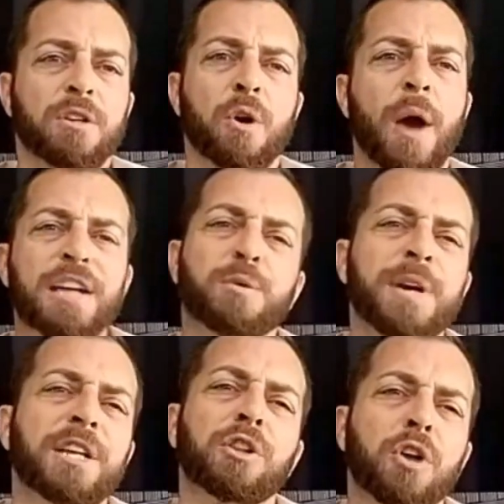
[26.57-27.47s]
So as
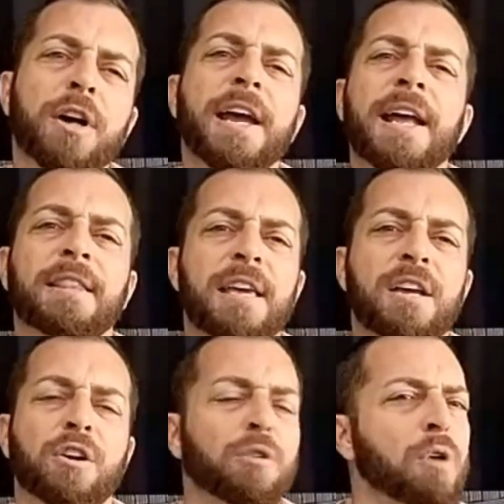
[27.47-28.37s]
we look at
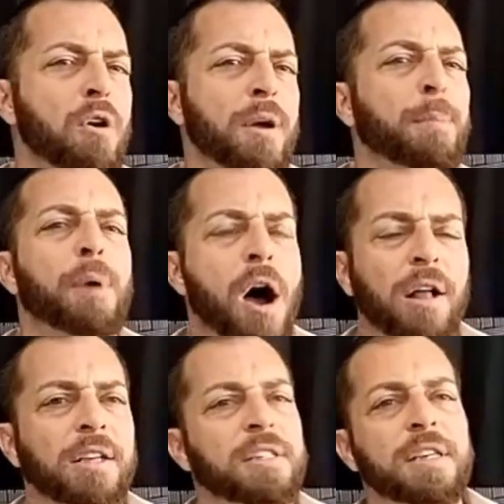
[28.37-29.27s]
the corona
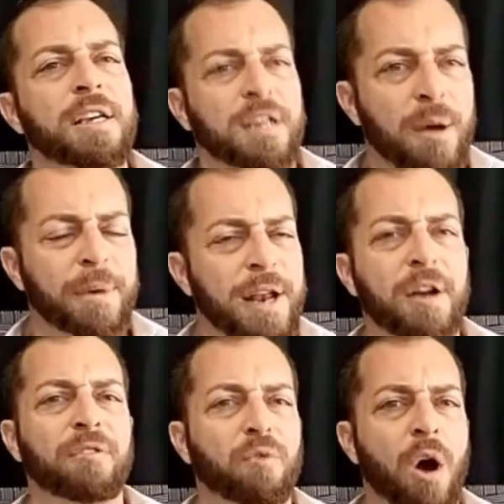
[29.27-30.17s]
policy coming
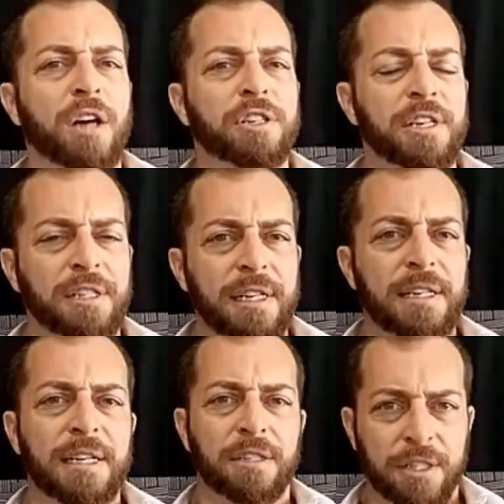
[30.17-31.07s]
out of
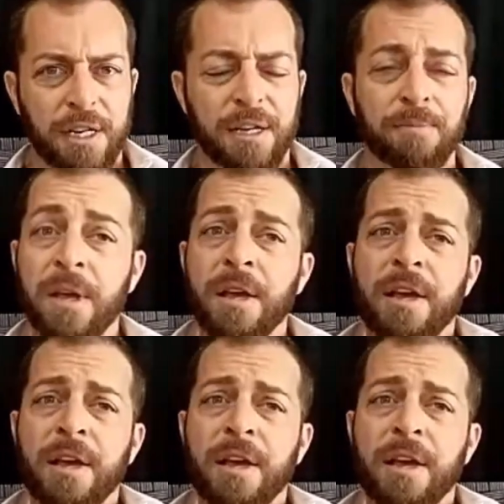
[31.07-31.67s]
Washington, D.C.,